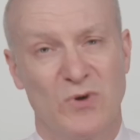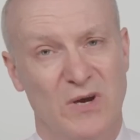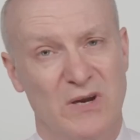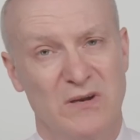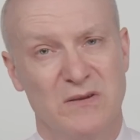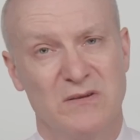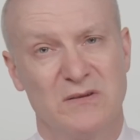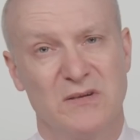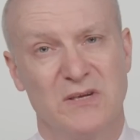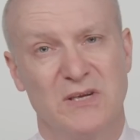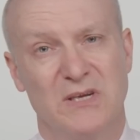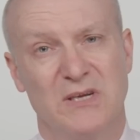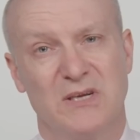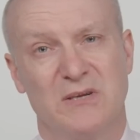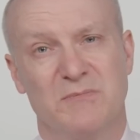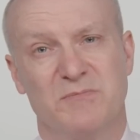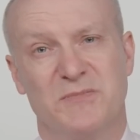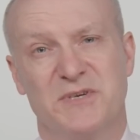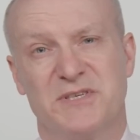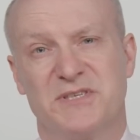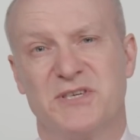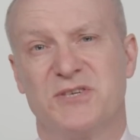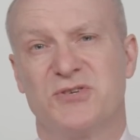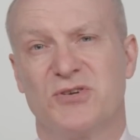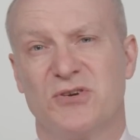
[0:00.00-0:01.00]
Well,
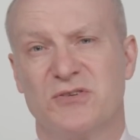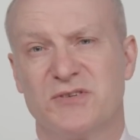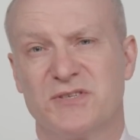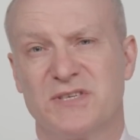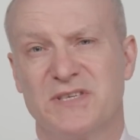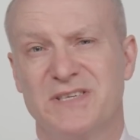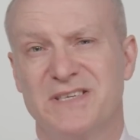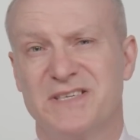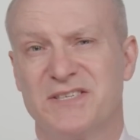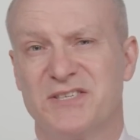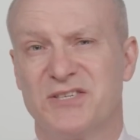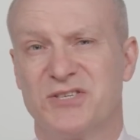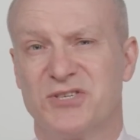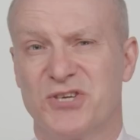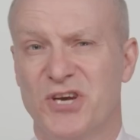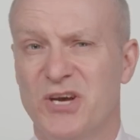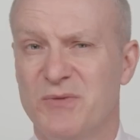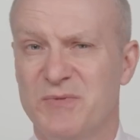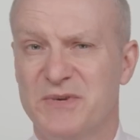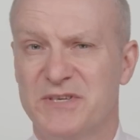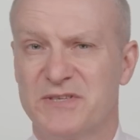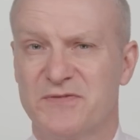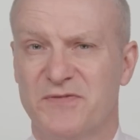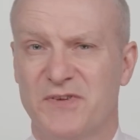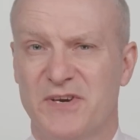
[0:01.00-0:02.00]
Mr. Johnson is
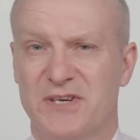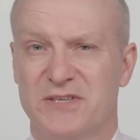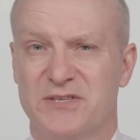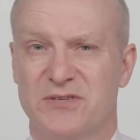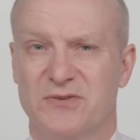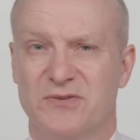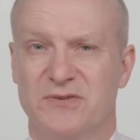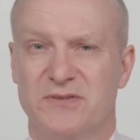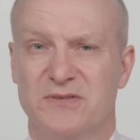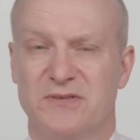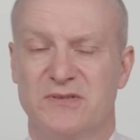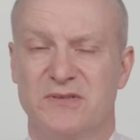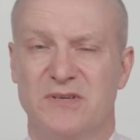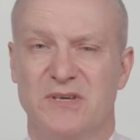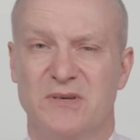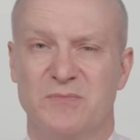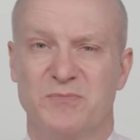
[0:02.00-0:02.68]
determined to fight on,